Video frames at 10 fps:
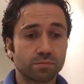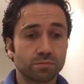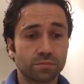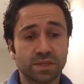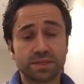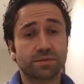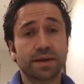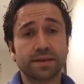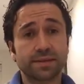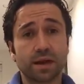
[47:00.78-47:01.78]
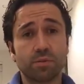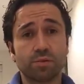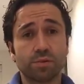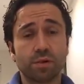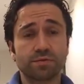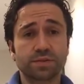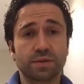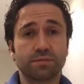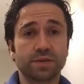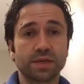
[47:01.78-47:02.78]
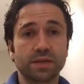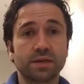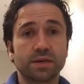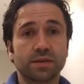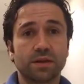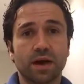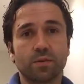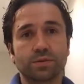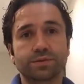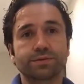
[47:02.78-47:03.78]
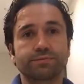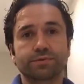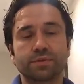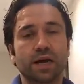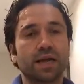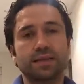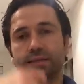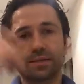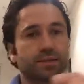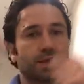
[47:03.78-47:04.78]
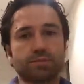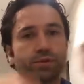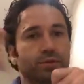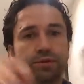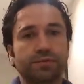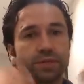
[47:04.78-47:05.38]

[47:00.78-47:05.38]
that's a great example of something that was done as a, some sort of